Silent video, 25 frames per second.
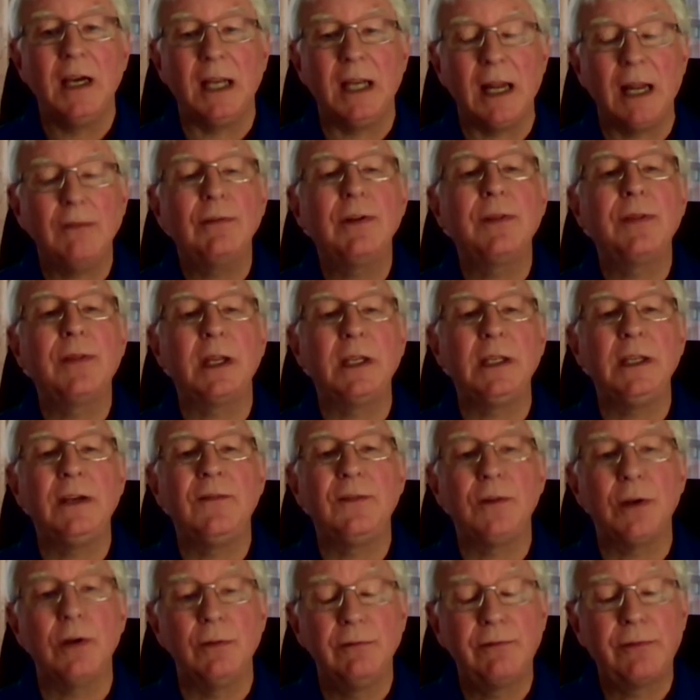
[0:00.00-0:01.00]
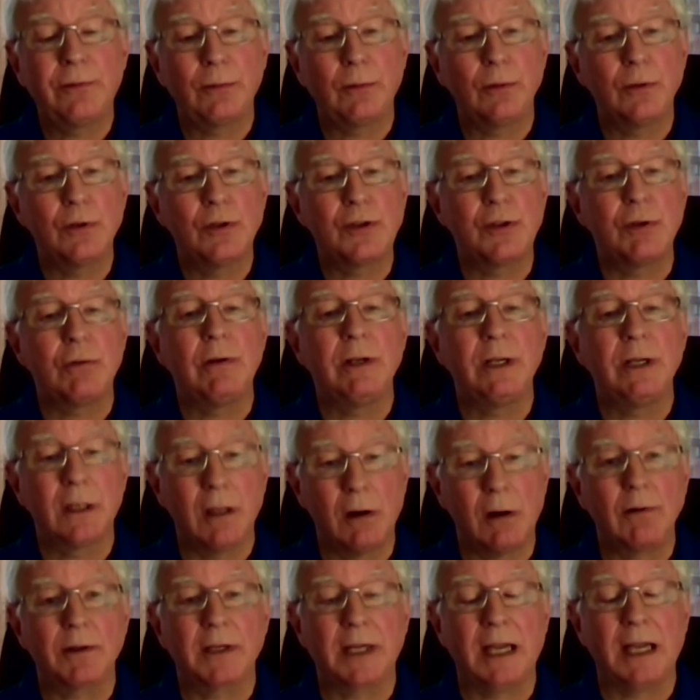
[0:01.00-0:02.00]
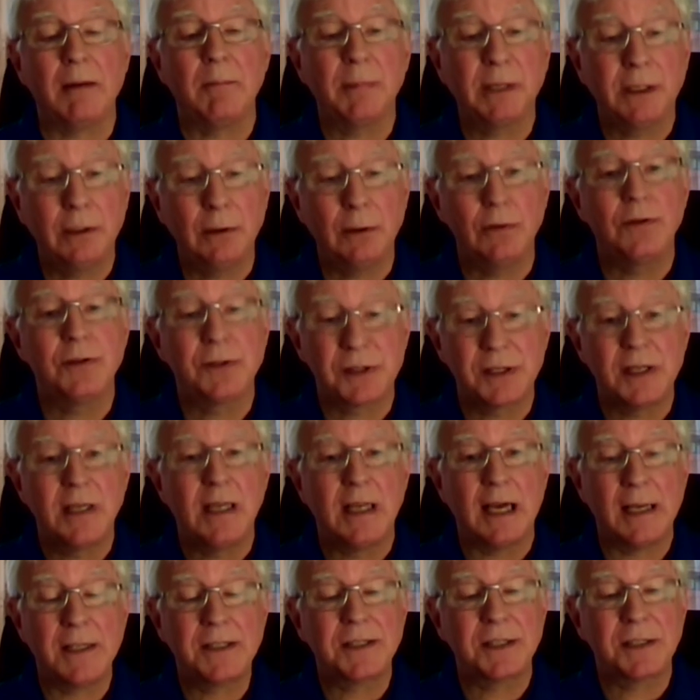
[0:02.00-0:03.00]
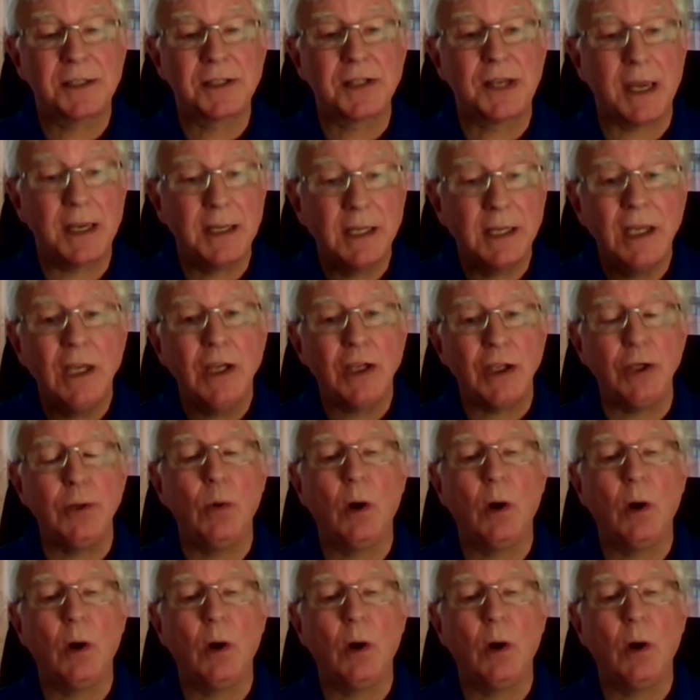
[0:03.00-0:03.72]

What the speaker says: and everything you've done for us during lockdown, because as I said,